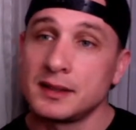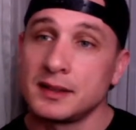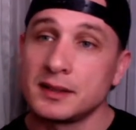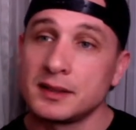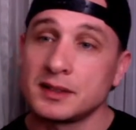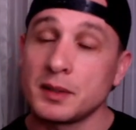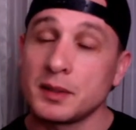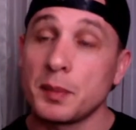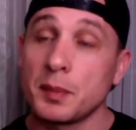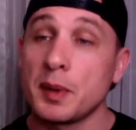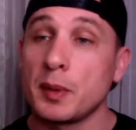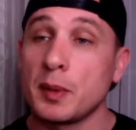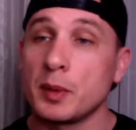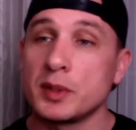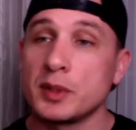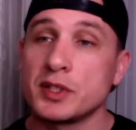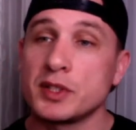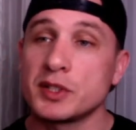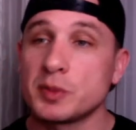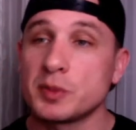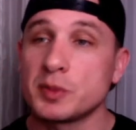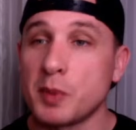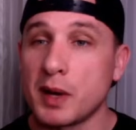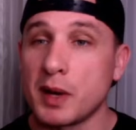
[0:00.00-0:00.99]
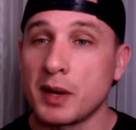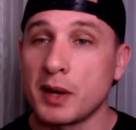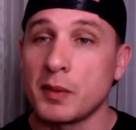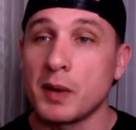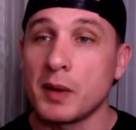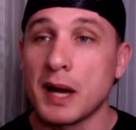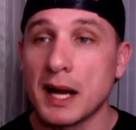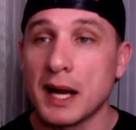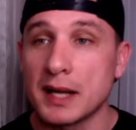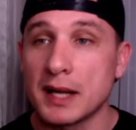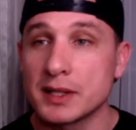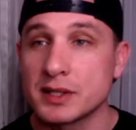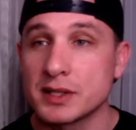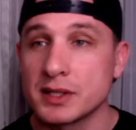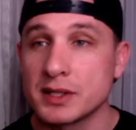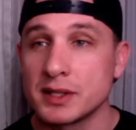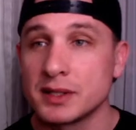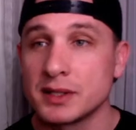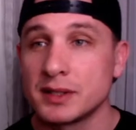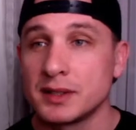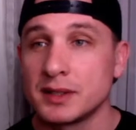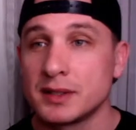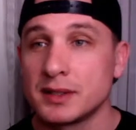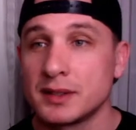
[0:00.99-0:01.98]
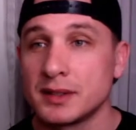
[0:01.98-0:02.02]
Some people would just want to watch,
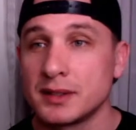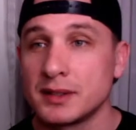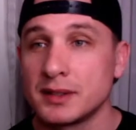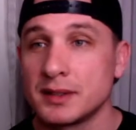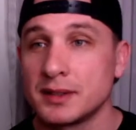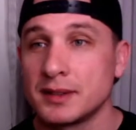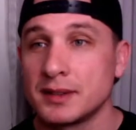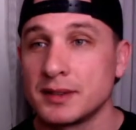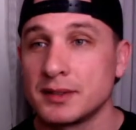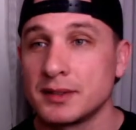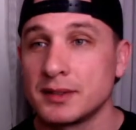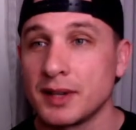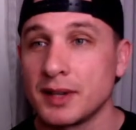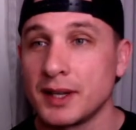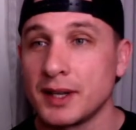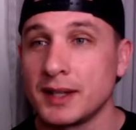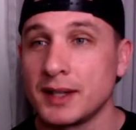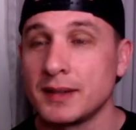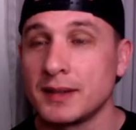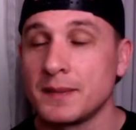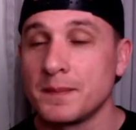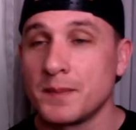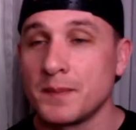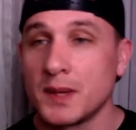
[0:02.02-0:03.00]
right?